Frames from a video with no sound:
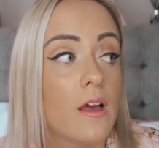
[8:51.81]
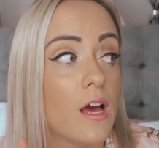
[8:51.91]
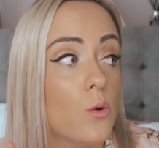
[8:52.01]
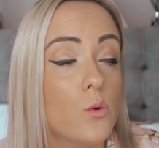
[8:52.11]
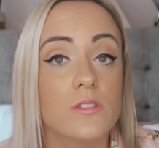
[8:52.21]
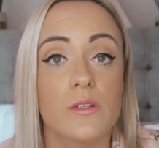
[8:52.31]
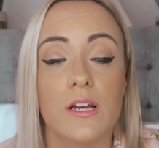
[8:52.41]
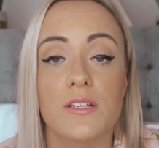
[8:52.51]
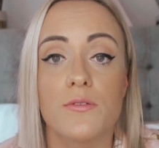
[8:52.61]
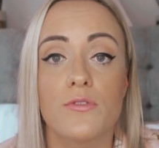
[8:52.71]
And also,
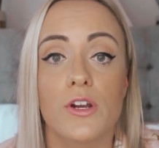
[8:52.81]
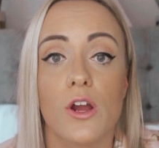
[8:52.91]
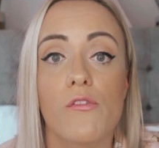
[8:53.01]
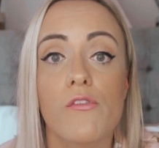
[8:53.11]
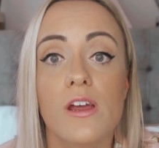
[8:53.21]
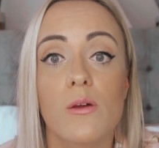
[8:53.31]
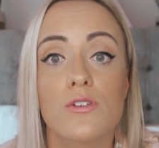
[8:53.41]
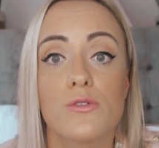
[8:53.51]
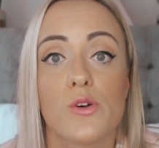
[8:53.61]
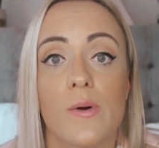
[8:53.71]
actually, before I go, I really
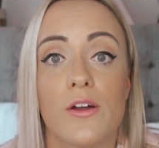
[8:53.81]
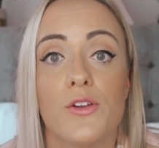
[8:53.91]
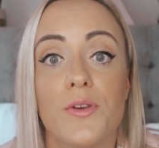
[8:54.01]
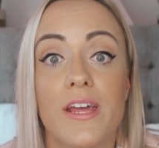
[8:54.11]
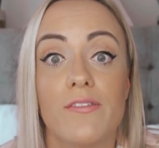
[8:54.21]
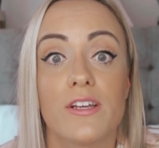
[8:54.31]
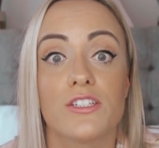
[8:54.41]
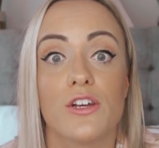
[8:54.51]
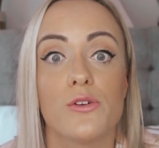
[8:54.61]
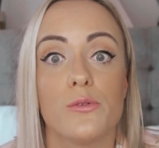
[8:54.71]
want to talk about a new Netflix
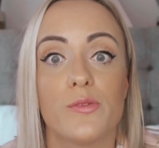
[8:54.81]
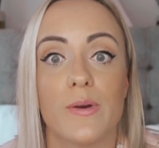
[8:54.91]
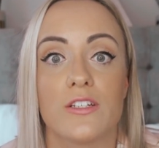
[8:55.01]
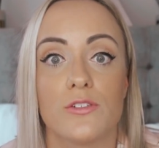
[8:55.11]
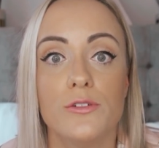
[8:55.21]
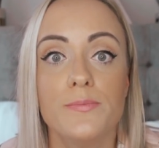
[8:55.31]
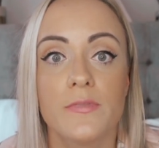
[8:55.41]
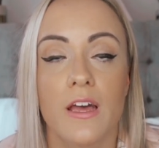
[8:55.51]
show called Special.